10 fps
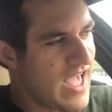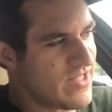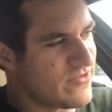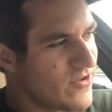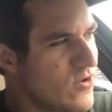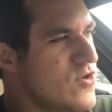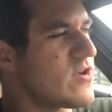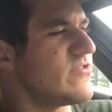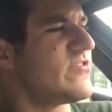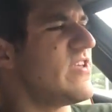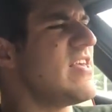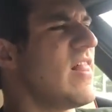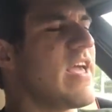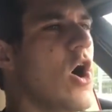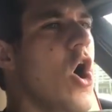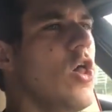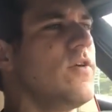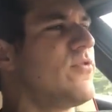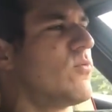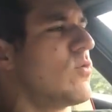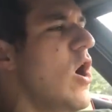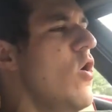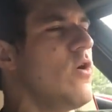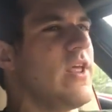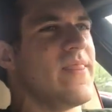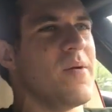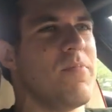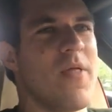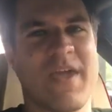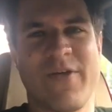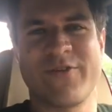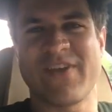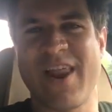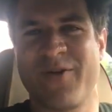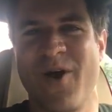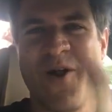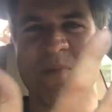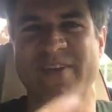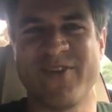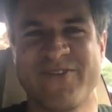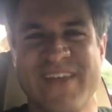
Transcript: And so you can see like all of the road on the other side of the road. It makes no